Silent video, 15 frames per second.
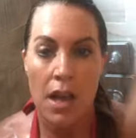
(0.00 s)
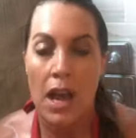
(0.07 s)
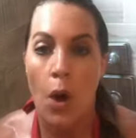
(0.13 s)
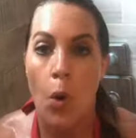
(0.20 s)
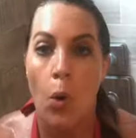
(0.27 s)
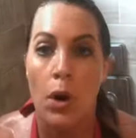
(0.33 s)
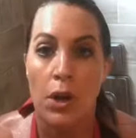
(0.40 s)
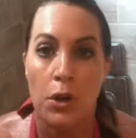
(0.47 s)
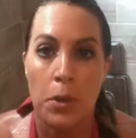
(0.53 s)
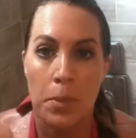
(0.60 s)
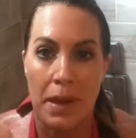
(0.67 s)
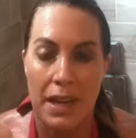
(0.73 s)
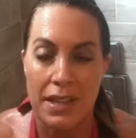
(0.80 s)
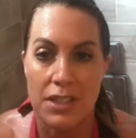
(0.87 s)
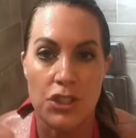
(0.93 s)

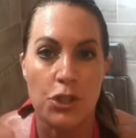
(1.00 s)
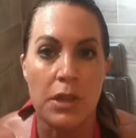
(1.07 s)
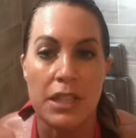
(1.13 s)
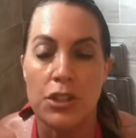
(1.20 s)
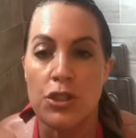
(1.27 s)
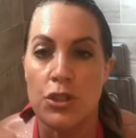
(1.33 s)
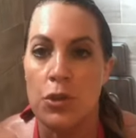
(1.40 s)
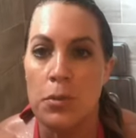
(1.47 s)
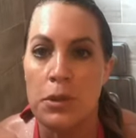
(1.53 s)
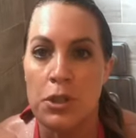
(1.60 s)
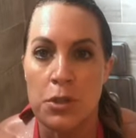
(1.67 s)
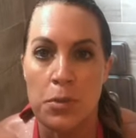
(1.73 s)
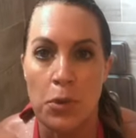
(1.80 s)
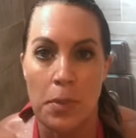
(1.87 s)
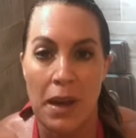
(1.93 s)
Oil-based. You get so much
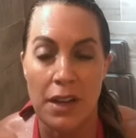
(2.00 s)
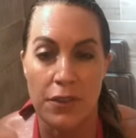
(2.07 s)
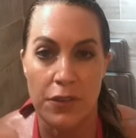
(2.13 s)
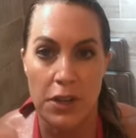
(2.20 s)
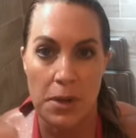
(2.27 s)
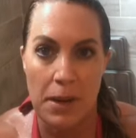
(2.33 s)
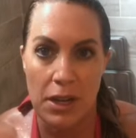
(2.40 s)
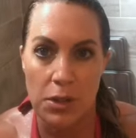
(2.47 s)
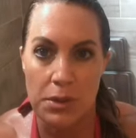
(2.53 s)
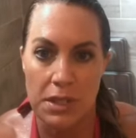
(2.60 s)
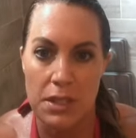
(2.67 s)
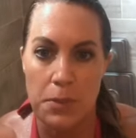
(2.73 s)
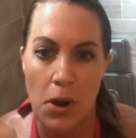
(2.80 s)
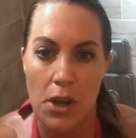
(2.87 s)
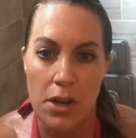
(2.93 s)
more bang for your buck with
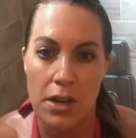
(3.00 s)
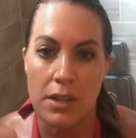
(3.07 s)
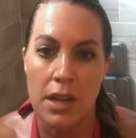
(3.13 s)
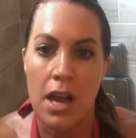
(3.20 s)
this product.